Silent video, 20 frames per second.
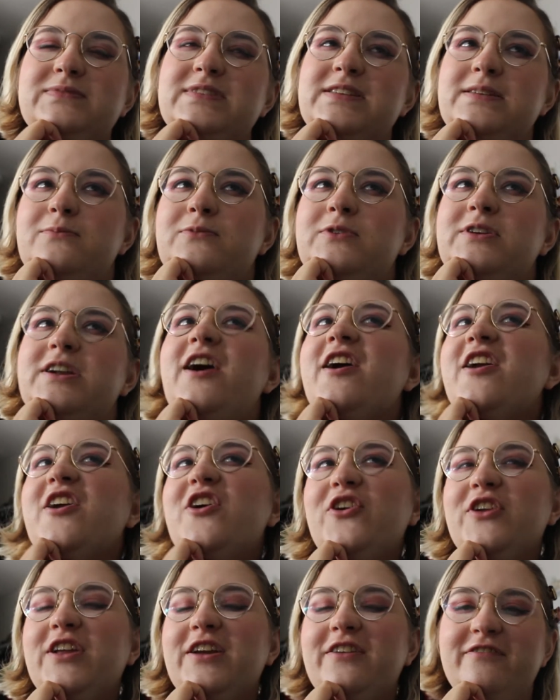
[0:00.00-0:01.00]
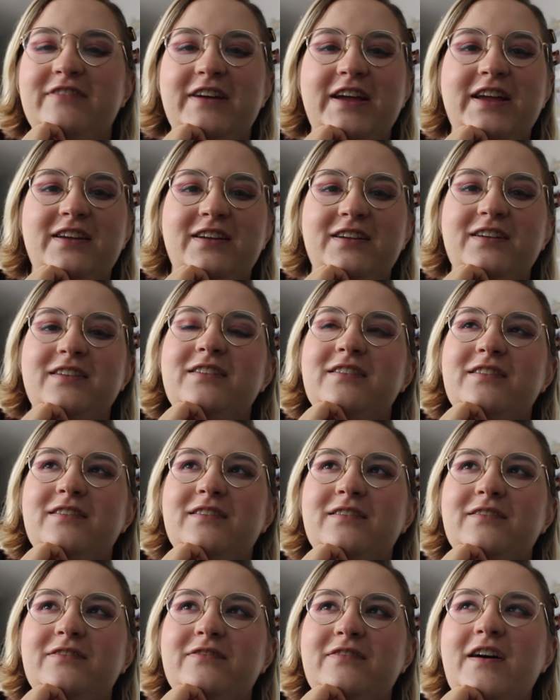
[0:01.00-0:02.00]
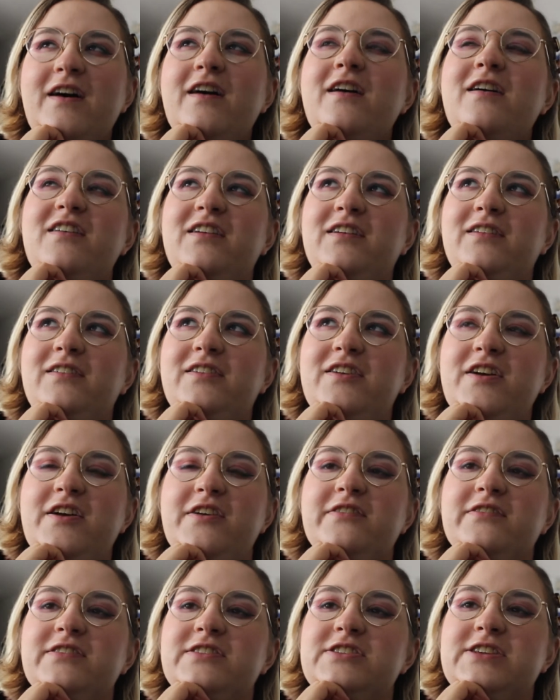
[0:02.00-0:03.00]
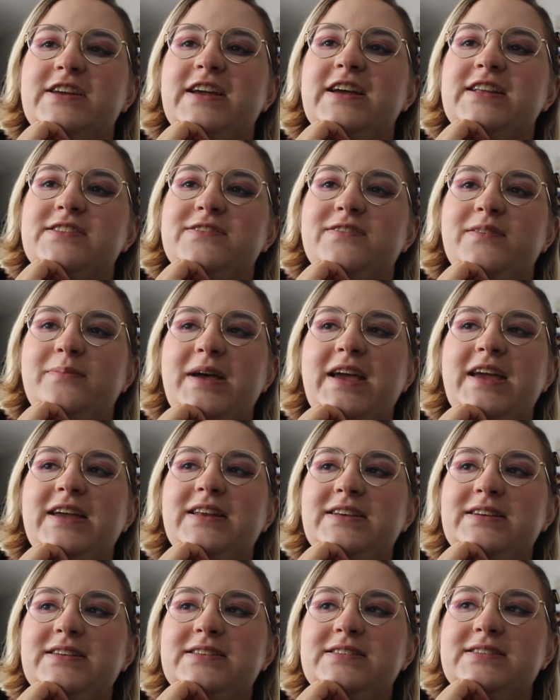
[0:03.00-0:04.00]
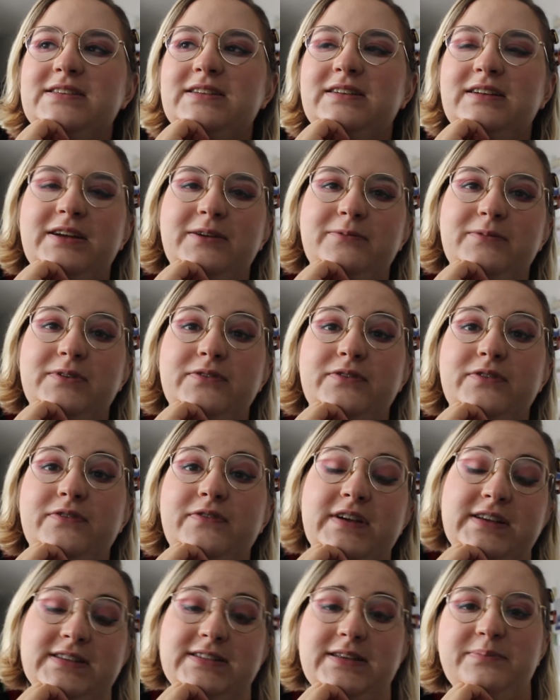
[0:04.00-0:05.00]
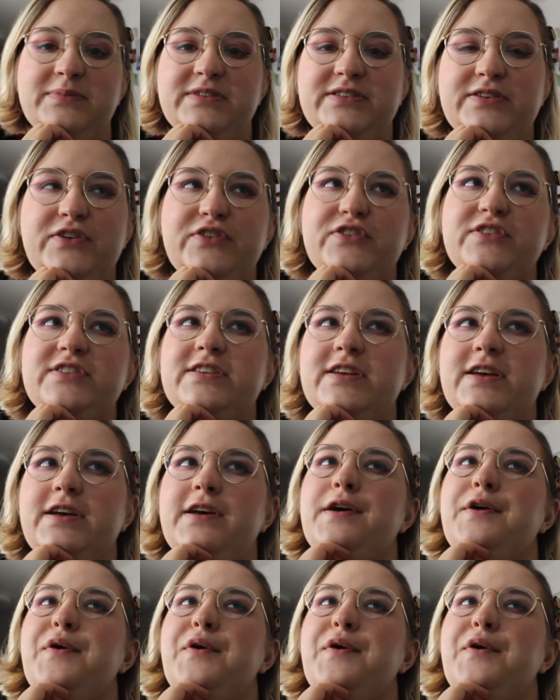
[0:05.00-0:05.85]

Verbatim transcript: somewhat iconic fake fur coat she gets from Hades in like one of the first episodes.